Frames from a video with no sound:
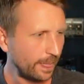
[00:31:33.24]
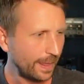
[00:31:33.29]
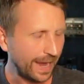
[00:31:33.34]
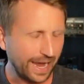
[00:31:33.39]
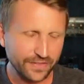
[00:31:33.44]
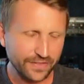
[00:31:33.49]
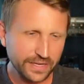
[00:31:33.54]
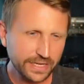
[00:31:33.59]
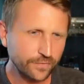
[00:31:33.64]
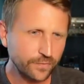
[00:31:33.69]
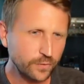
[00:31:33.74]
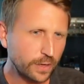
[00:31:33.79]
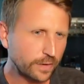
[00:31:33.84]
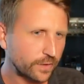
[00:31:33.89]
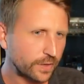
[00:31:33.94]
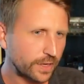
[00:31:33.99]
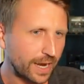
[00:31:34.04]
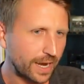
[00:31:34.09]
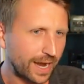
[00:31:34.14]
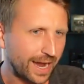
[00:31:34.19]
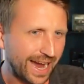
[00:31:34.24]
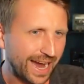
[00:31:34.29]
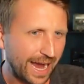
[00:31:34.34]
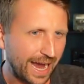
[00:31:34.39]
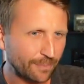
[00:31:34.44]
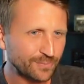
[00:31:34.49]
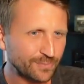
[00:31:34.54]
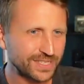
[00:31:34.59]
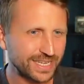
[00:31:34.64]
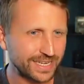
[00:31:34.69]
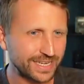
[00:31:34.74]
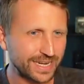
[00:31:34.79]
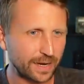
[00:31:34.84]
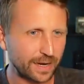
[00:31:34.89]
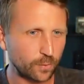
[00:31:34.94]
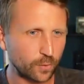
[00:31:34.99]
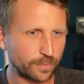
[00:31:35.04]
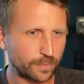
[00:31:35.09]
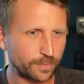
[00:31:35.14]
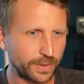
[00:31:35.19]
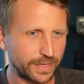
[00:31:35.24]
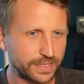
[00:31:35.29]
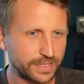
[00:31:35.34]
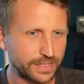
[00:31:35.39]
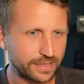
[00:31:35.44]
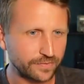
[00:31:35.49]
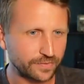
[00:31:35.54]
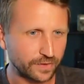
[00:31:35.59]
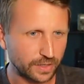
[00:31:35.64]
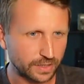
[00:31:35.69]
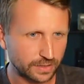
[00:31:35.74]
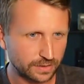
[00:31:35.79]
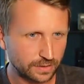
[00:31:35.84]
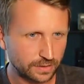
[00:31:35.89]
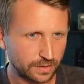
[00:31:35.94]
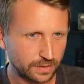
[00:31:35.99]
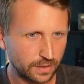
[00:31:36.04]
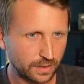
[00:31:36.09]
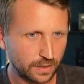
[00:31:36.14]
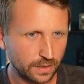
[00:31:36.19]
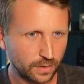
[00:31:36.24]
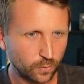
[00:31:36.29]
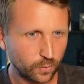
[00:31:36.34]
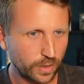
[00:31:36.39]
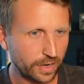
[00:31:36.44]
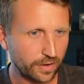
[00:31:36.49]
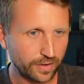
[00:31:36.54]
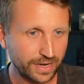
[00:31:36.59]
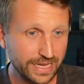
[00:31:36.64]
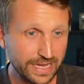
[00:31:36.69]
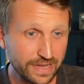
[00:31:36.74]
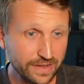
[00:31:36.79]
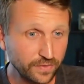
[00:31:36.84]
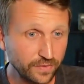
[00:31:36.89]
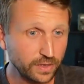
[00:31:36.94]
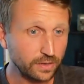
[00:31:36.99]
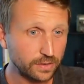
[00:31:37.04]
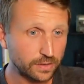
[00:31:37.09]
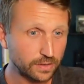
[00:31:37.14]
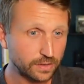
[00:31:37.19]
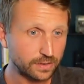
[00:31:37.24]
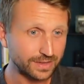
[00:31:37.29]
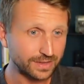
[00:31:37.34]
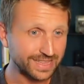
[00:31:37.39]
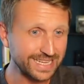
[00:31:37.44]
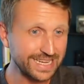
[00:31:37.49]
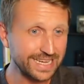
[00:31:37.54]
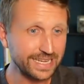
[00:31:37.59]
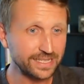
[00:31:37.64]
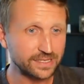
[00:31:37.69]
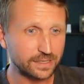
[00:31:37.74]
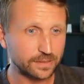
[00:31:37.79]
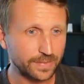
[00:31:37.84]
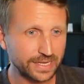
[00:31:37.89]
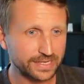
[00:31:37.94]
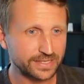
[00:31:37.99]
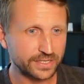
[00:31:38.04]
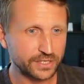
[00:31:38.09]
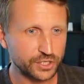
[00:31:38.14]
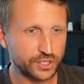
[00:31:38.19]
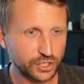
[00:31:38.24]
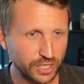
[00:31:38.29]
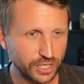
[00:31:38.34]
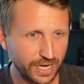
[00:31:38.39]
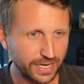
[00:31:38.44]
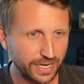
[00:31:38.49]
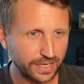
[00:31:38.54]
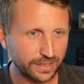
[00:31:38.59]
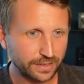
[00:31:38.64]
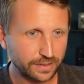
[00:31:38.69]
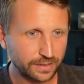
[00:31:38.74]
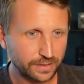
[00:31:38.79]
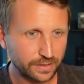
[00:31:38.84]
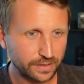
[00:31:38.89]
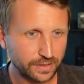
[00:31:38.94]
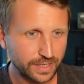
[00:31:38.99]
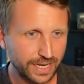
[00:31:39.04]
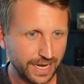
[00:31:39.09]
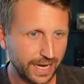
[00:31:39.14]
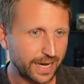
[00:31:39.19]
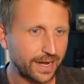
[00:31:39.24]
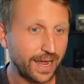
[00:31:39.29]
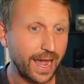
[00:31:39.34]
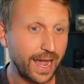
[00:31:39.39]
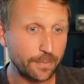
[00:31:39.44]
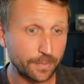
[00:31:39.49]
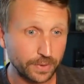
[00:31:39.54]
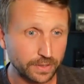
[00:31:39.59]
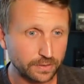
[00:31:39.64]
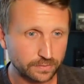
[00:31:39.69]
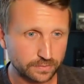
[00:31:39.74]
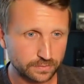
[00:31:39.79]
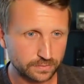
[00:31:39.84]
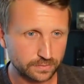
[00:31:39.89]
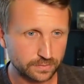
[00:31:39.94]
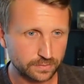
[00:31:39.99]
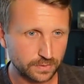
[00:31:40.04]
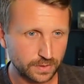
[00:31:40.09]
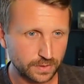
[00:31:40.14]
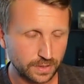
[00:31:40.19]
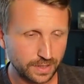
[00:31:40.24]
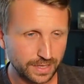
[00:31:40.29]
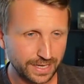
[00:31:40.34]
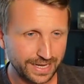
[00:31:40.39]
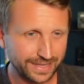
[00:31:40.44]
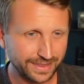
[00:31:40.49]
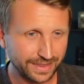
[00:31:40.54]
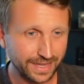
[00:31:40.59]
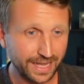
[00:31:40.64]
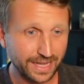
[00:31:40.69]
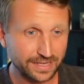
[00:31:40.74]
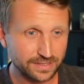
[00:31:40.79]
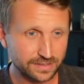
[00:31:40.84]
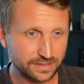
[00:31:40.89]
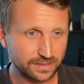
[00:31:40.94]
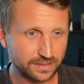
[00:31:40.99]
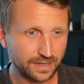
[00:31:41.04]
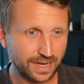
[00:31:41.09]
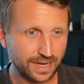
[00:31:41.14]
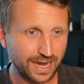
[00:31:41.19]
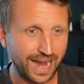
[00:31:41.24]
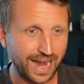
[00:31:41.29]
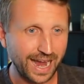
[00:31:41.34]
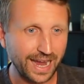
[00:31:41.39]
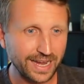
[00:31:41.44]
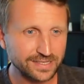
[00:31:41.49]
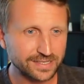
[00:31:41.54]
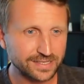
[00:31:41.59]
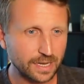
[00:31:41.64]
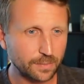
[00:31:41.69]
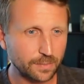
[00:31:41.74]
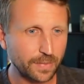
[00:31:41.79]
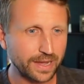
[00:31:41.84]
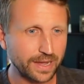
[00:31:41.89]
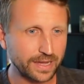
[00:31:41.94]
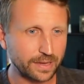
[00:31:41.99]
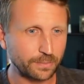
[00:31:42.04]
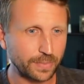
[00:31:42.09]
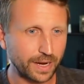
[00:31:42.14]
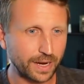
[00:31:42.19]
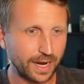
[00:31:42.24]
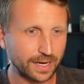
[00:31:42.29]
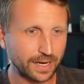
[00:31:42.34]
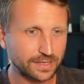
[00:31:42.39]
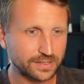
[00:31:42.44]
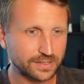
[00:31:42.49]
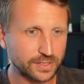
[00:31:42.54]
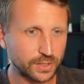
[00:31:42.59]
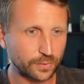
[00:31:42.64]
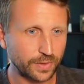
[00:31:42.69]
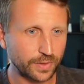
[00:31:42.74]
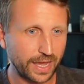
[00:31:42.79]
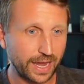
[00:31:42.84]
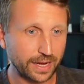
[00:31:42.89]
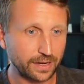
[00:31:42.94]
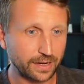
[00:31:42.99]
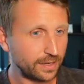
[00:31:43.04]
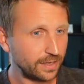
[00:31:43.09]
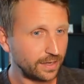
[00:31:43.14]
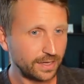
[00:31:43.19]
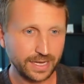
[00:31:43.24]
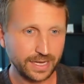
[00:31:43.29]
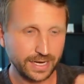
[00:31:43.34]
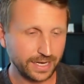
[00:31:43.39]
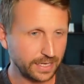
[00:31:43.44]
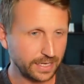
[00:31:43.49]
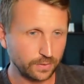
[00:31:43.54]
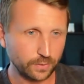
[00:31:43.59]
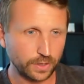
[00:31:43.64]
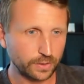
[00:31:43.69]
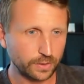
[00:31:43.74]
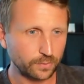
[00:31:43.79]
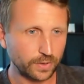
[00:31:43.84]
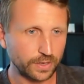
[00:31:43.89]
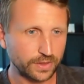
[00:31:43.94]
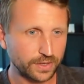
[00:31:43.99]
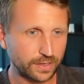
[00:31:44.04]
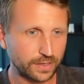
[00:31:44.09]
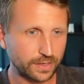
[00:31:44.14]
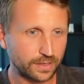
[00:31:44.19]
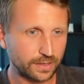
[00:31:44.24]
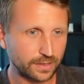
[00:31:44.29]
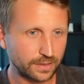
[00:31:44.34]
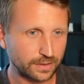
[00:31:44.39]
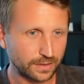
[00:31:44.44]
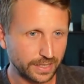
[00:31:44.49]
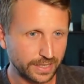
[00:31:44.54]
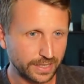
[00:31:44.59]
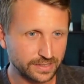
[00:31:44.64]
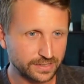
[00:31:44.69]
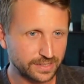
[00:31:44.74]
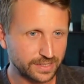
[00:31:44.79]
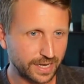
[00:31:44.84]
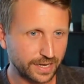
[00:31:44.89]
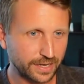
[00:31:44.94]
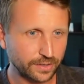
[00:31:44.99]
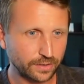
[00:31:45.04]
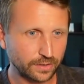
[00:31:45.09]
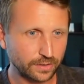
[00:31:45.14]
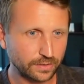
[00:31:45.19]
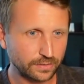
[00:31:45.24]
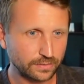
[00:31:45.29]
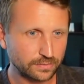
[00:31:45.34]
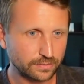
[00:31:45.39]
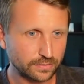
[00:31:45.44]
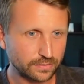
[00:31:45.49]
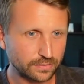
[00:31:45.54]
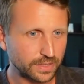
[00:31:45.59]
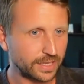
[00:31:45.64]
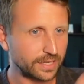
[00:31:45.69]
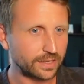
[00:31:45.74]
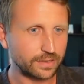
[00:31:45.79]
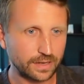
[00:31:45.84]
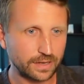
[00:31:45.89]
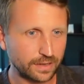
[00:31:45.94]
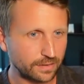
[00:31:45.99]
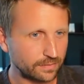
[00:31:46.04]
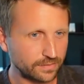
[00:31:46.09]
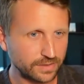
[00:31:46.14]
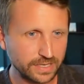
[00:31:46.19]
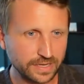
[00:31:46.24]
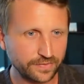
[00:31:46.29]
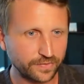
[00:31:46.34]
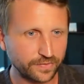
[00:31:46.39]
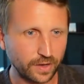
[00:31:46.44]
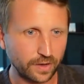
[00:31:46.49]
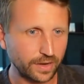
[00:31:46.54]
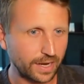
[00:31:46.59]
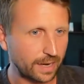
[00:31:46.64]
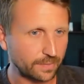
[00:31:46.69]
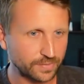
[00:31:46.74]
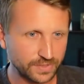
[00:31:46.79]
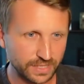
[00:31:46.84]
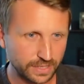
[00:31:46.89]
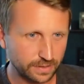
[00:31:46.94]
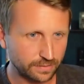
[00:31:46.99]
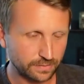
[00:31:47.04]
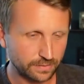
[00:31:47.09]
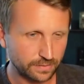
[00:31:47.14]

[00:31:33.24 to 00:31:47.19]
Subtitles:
I think if you have an opt-in network by default, where even Li to message Shane can't happen unless I set my inbox so that anyone with a lens handle can default opt-in,